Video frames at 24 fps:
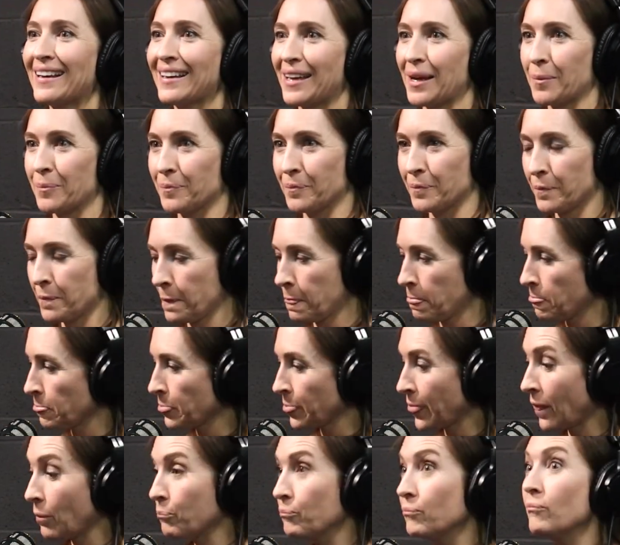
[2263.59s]

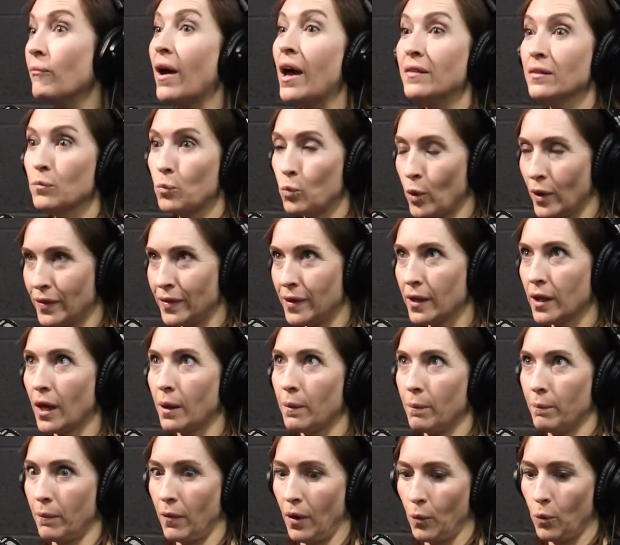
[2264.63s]
And one thing
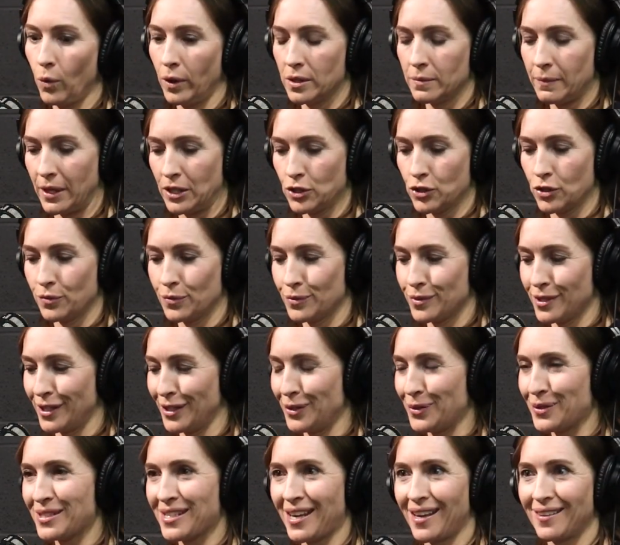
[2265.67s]
I wanted to mention was that you
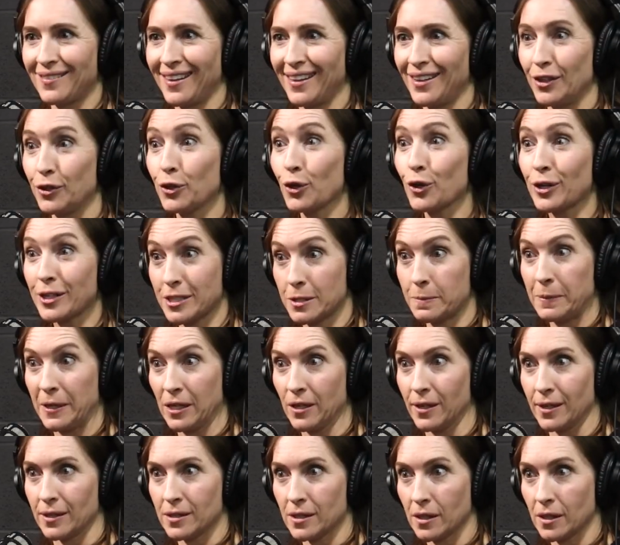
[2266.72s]
said, like, your experience.